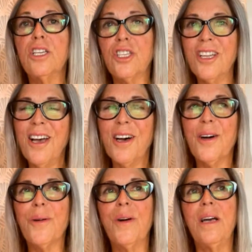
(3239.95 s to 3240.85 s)

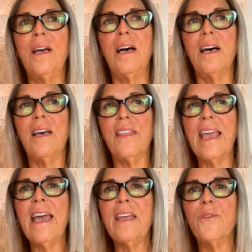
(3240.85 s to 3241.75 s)
show at the
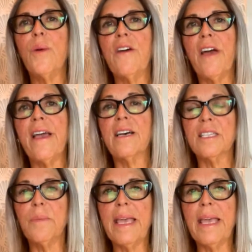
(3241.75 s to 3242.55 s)
end, where I asked my